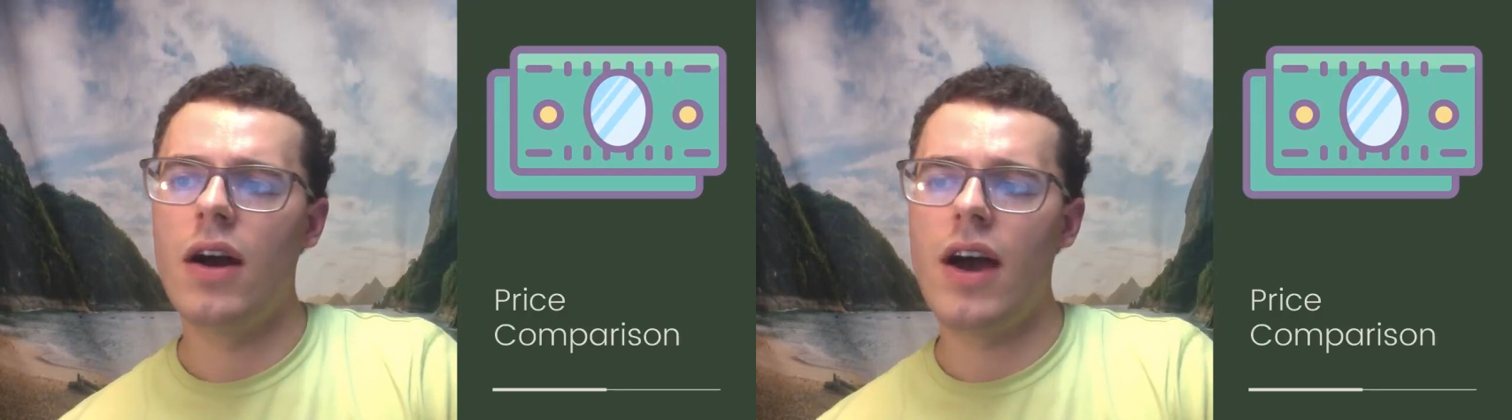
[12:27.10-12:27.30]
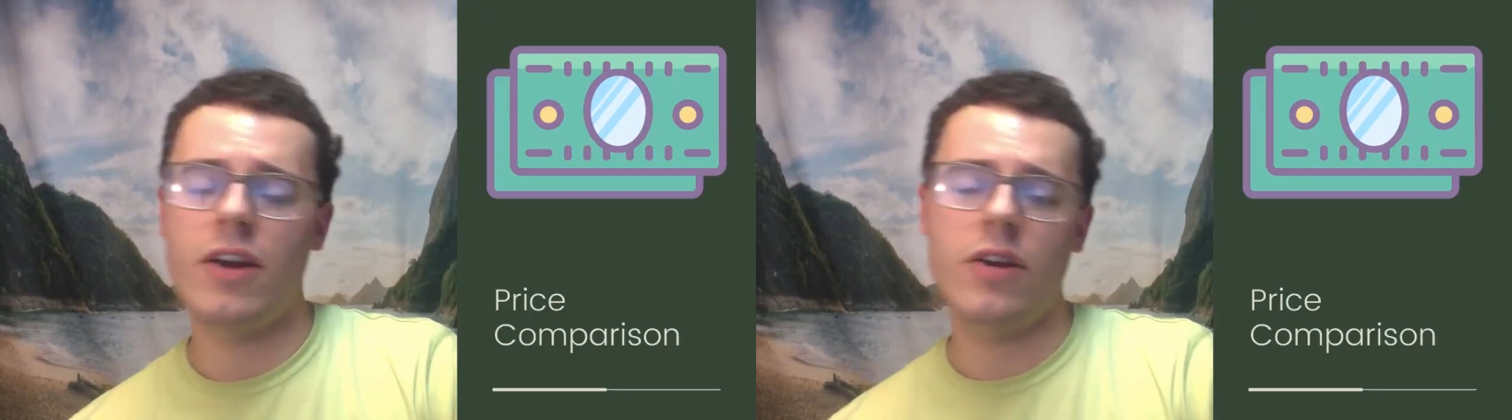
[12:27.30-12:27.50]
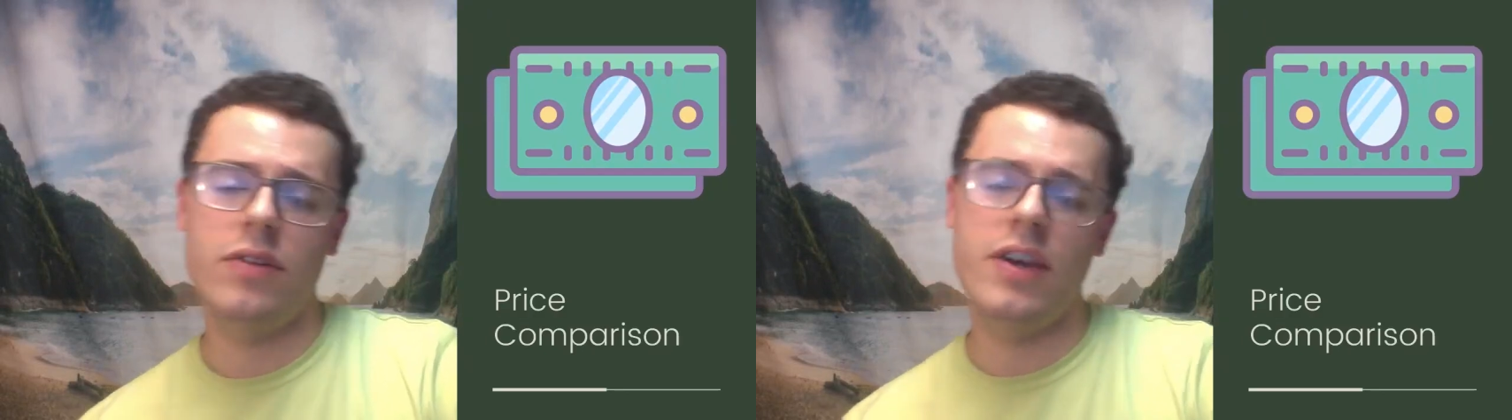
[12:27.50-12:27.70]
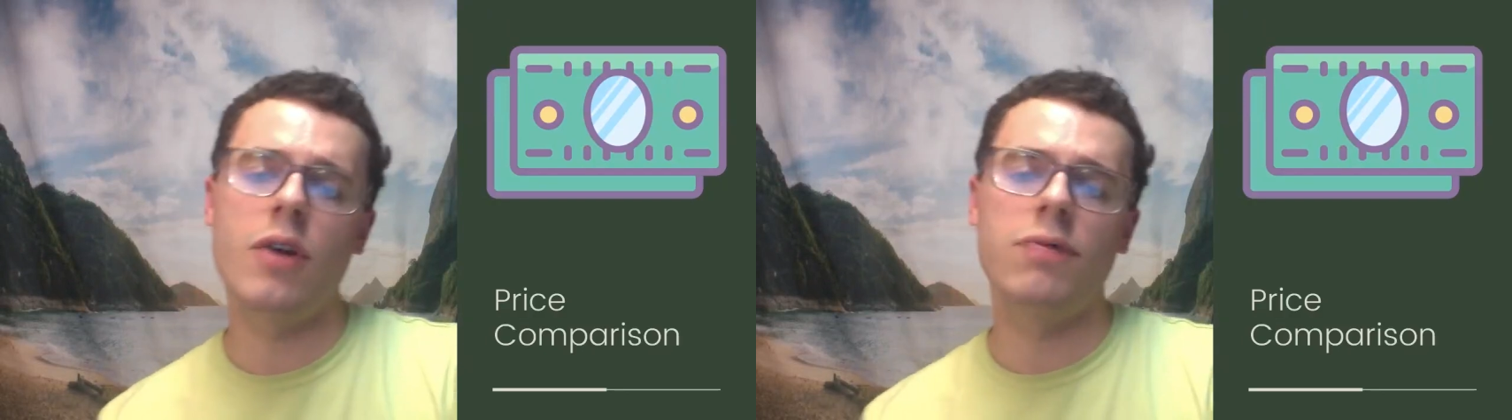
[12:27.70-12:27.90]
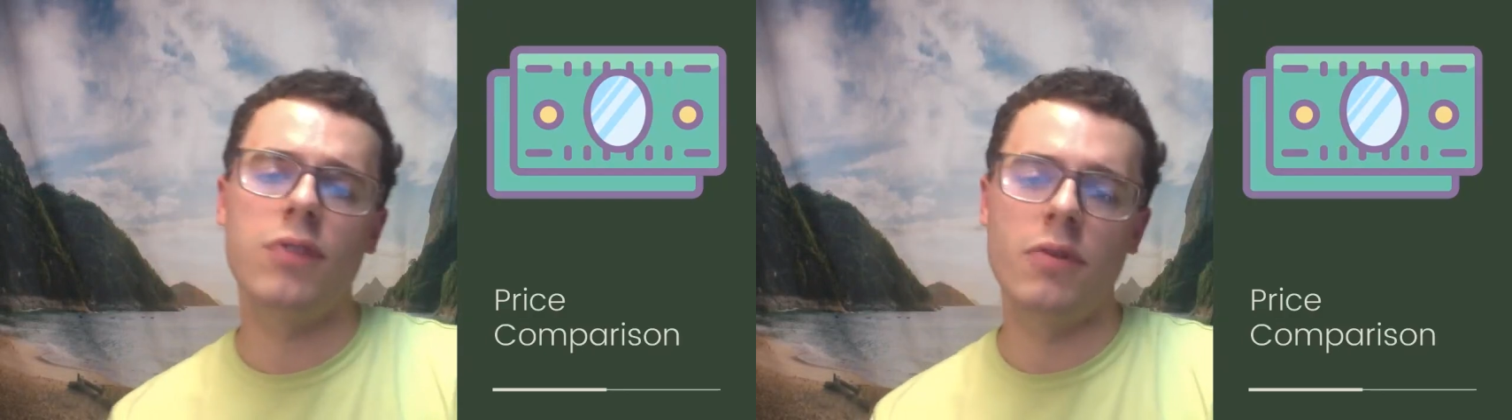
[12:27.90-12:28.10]

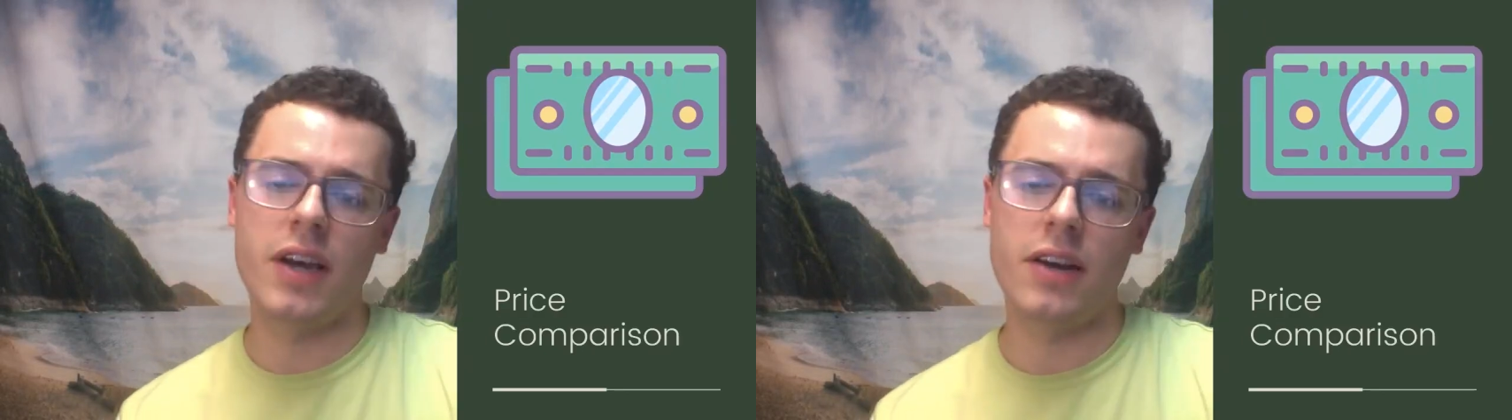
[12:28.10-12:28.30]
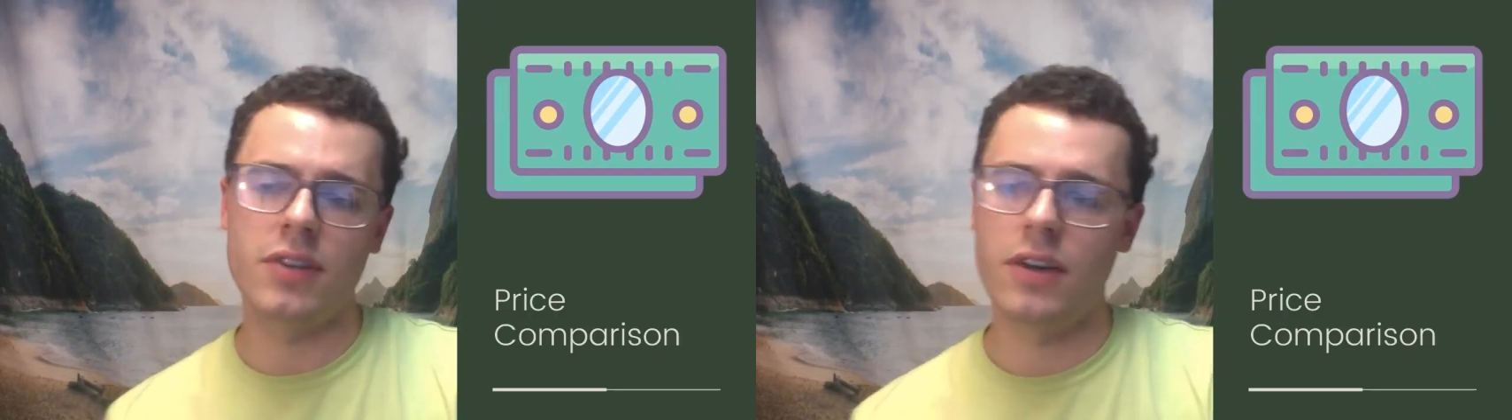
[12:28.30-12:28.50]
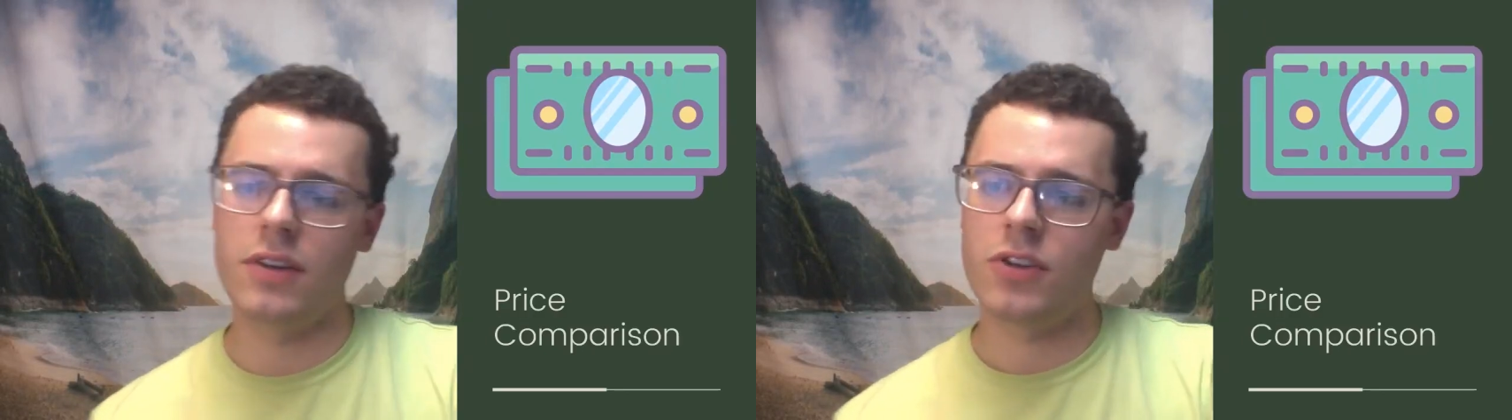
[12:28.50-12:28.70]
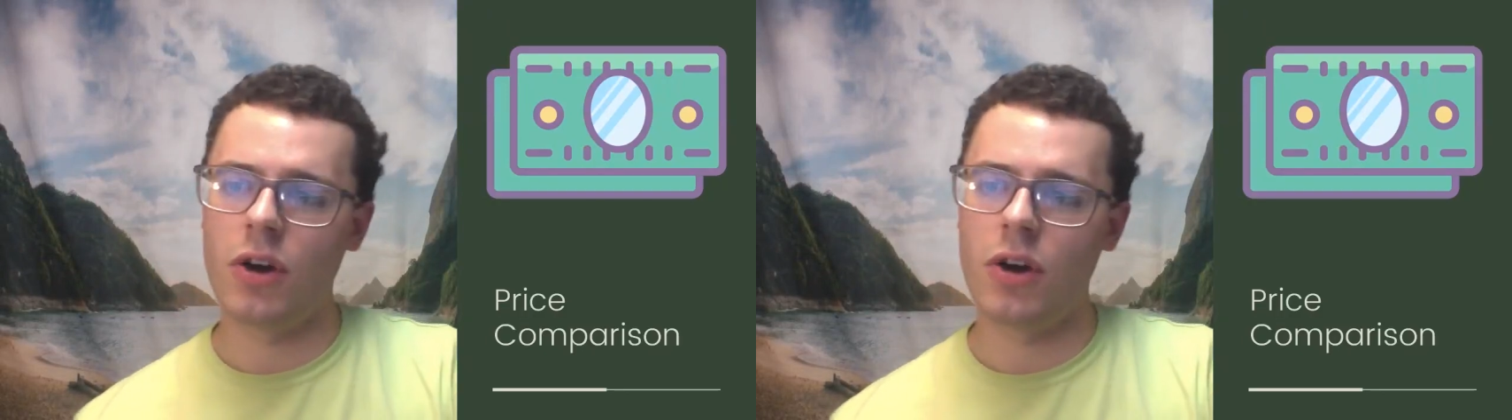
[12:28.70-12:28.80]
EcoFlow Delta.